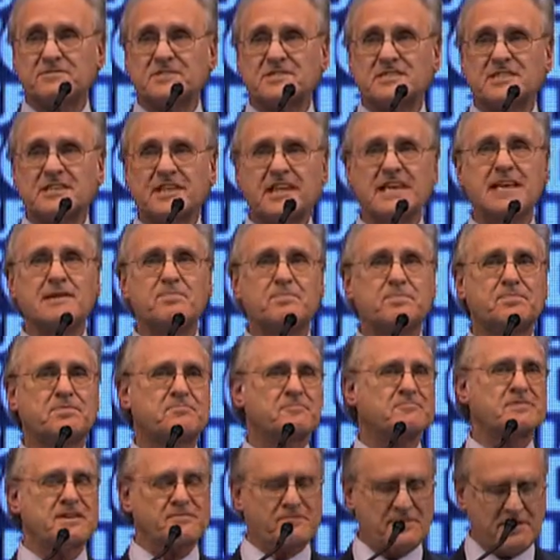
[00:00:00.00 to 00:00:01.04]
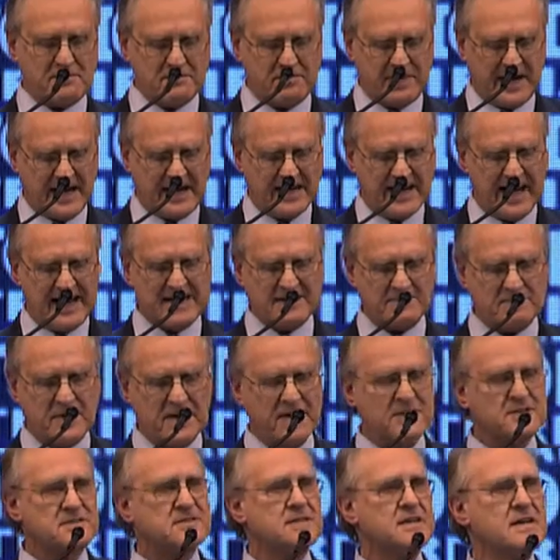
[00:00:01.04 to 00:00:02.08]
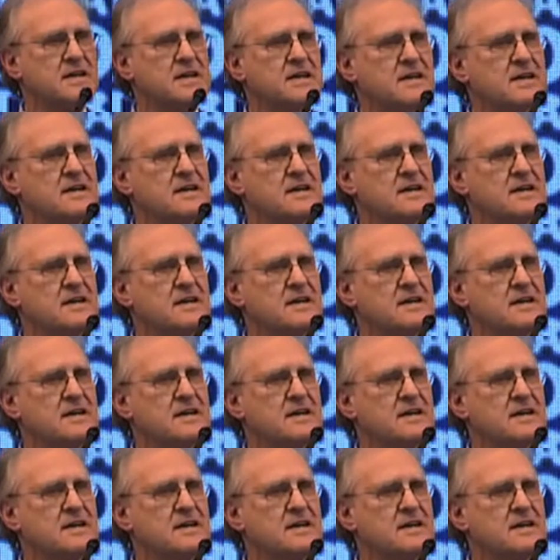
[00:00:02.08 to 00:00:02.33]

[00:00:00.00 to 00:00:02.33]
sleep riven by nightmares,